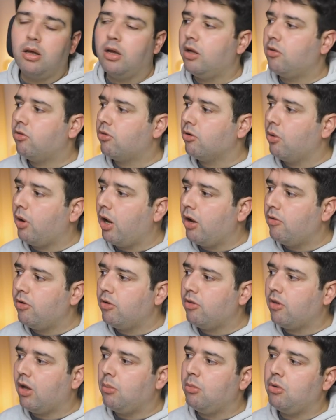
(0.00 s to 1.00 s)
And so every
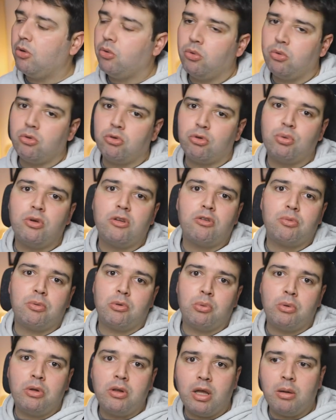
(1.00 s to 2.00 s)
time you switch
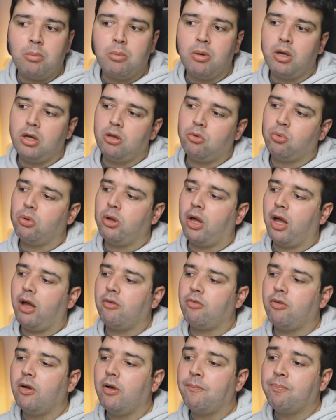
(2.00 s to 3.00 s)
between them, it will
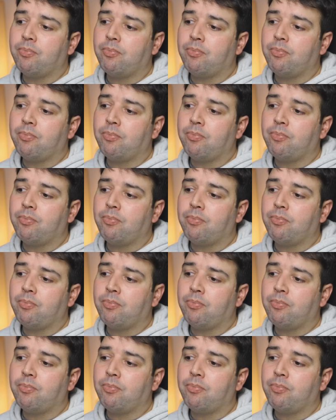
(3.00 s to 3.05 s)
have